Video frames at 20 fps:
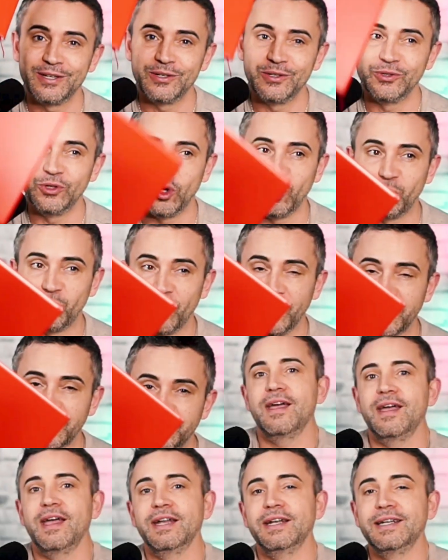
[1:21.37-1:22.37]
notebook.
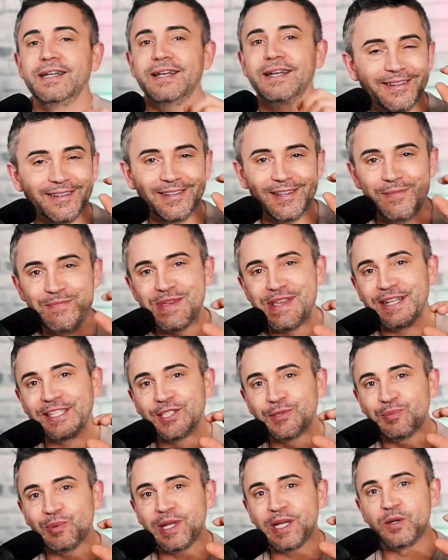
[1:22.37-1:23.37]
And let me
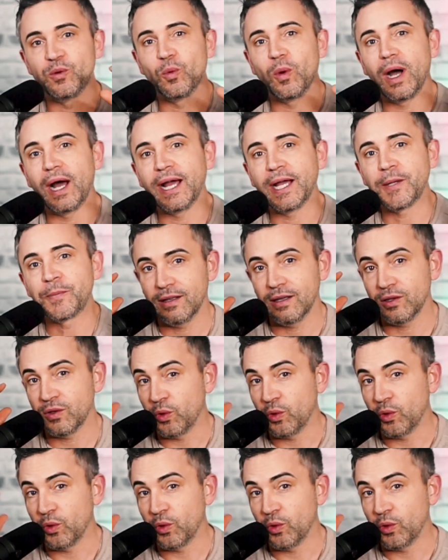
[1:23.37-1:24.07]
explain why.